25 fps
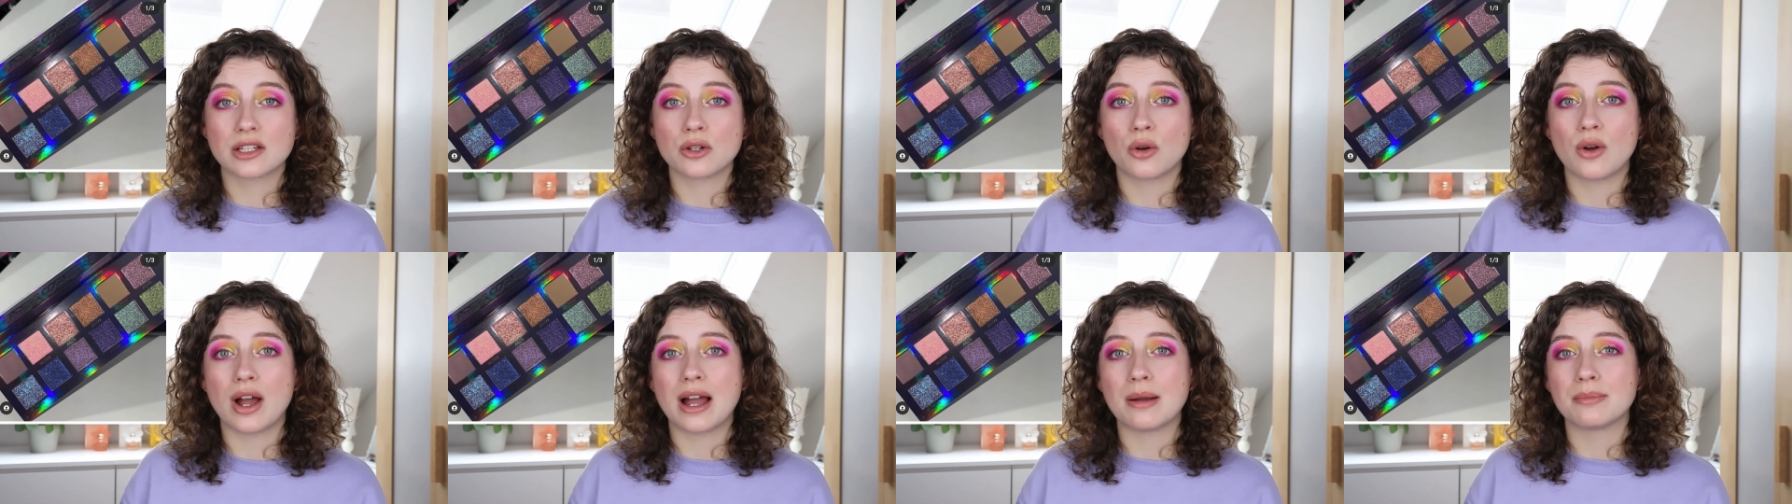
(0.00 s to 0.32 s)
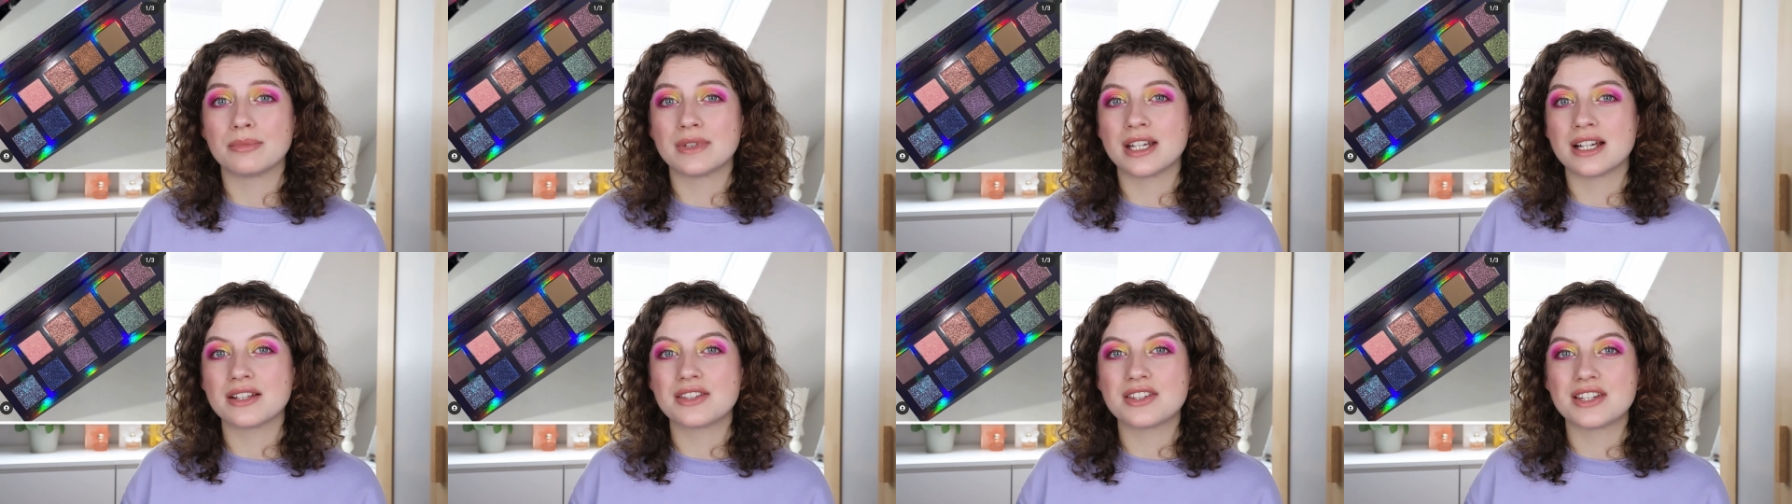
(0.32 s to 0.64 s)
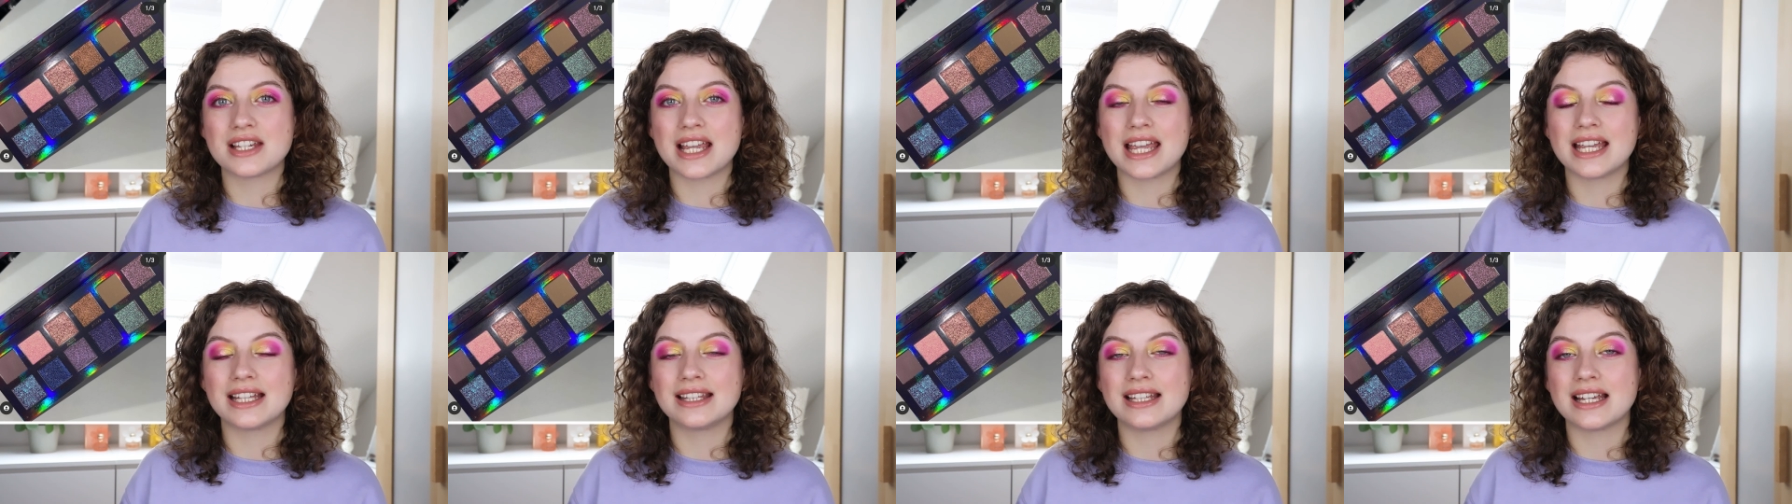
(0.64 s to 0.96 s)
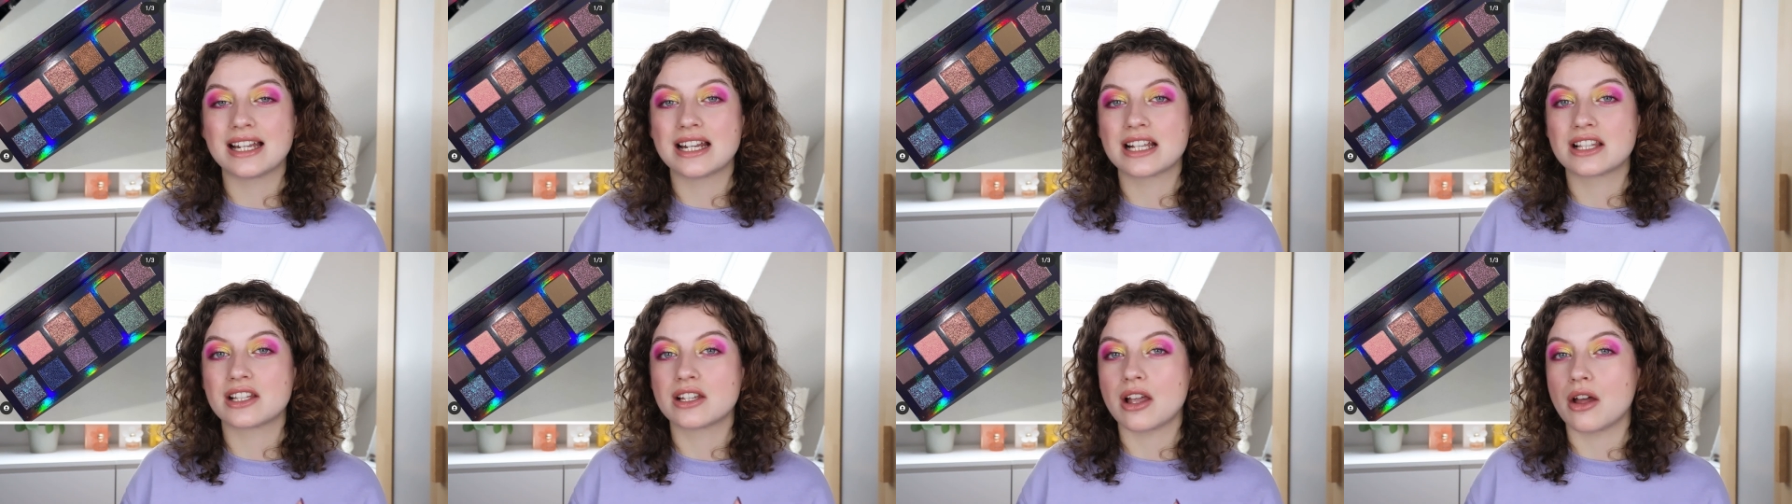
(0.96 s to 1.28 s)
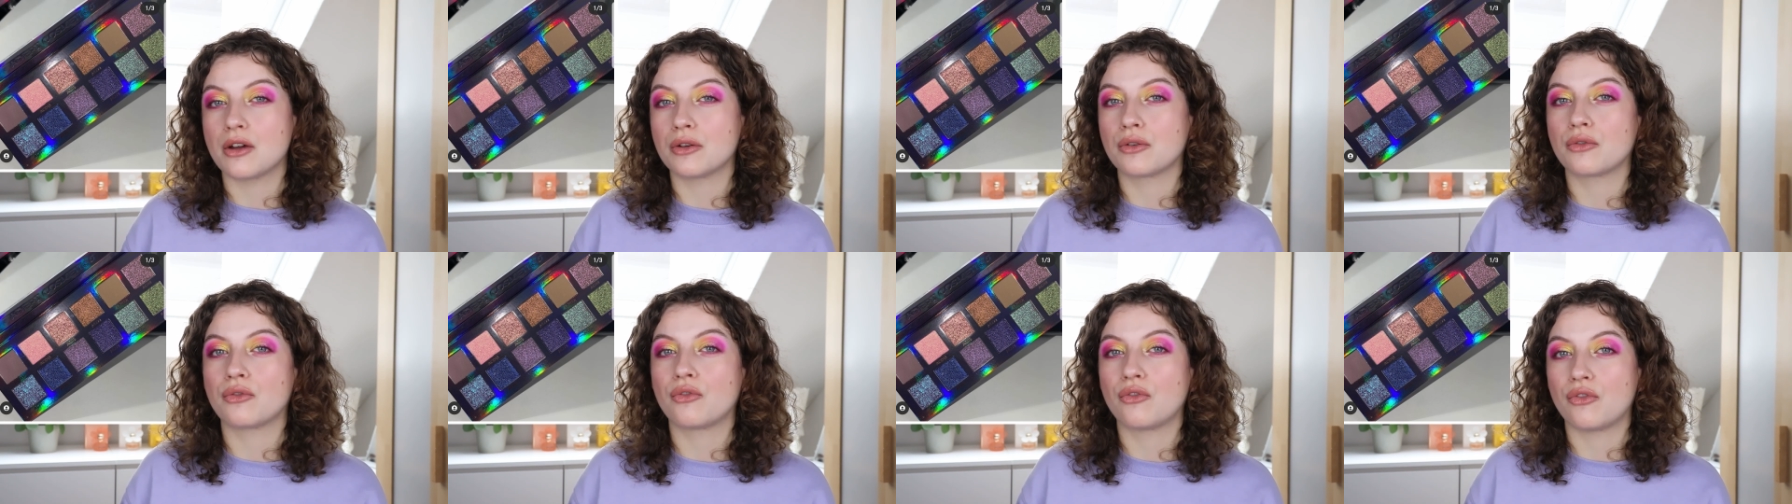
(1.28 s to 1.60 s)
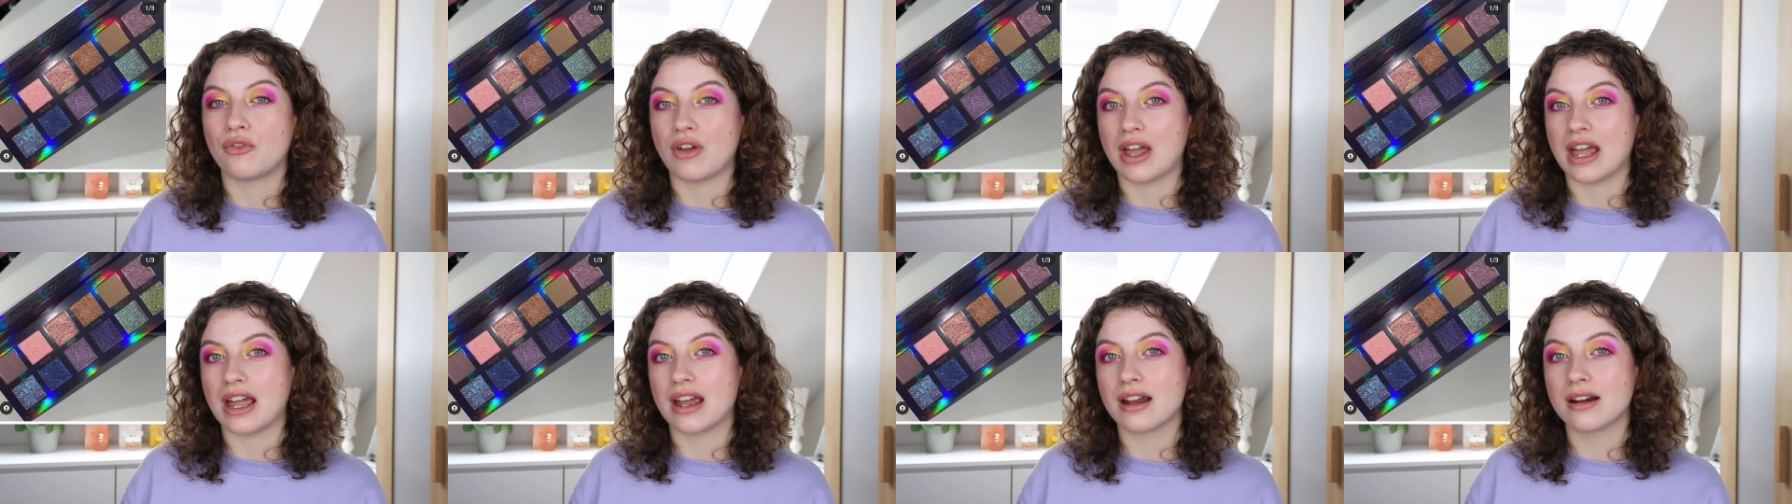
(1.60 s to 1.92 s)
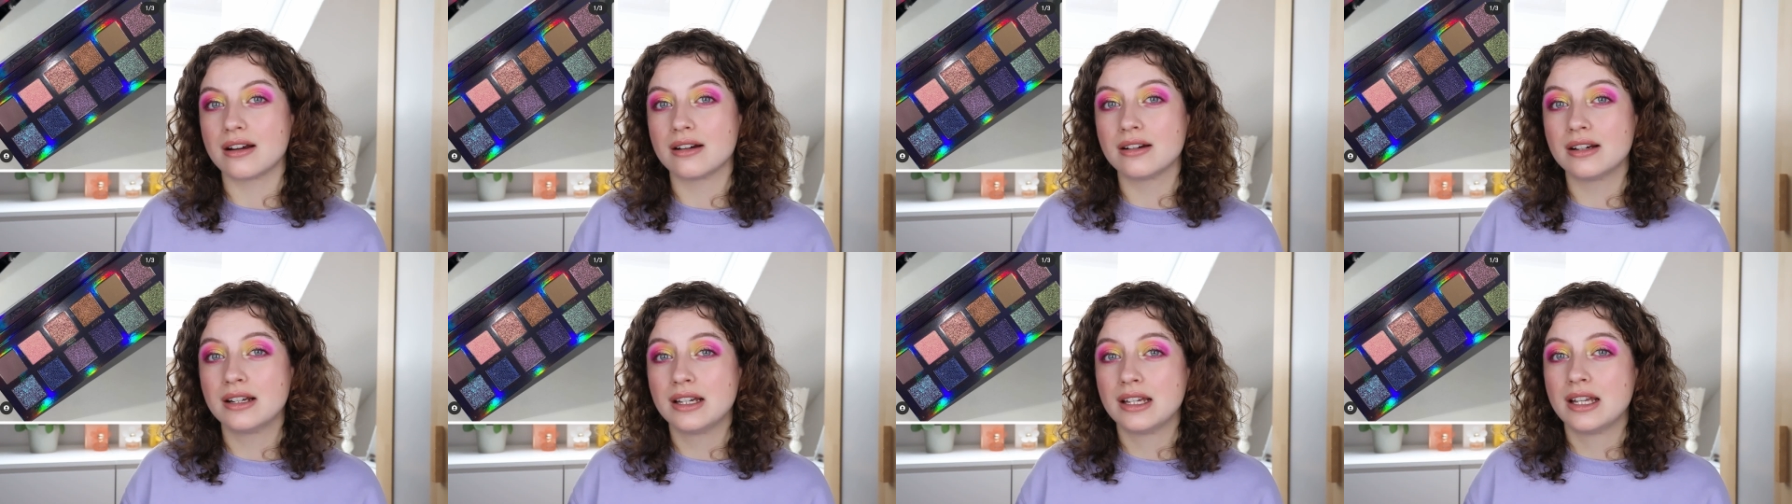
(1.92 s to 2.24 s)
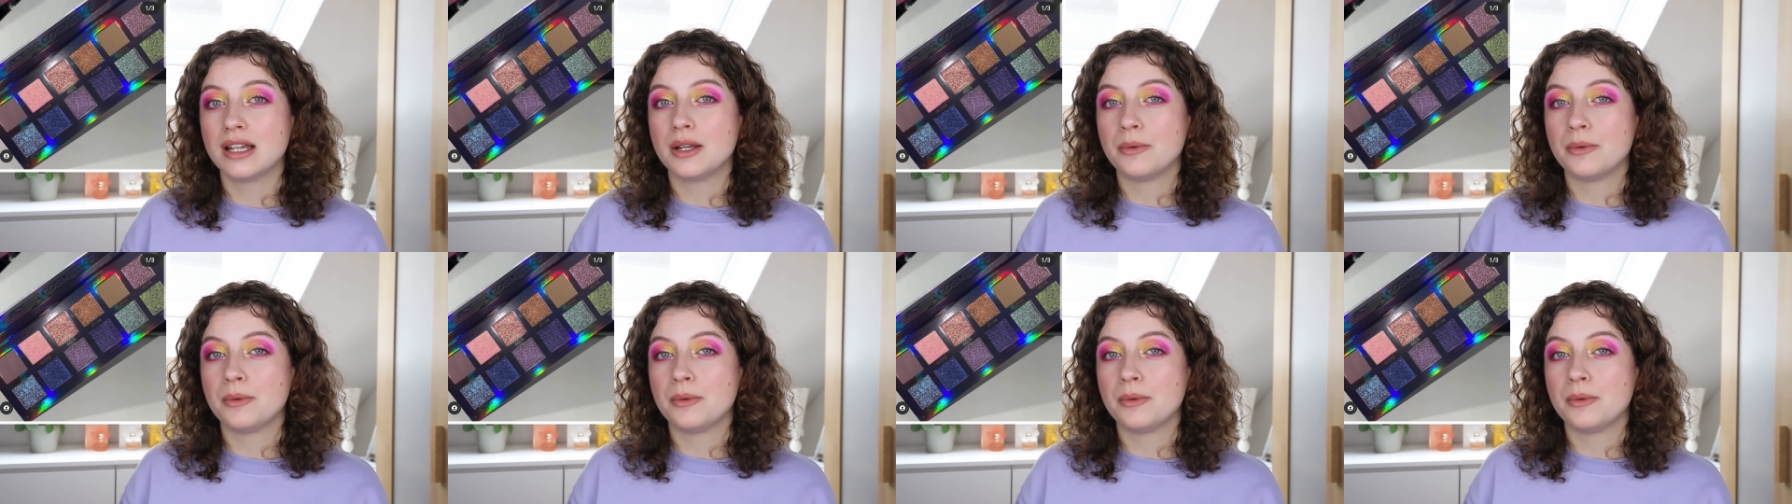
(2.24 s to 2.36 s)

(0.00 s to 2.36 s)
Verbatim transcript: So I'm not saying that it's unfair.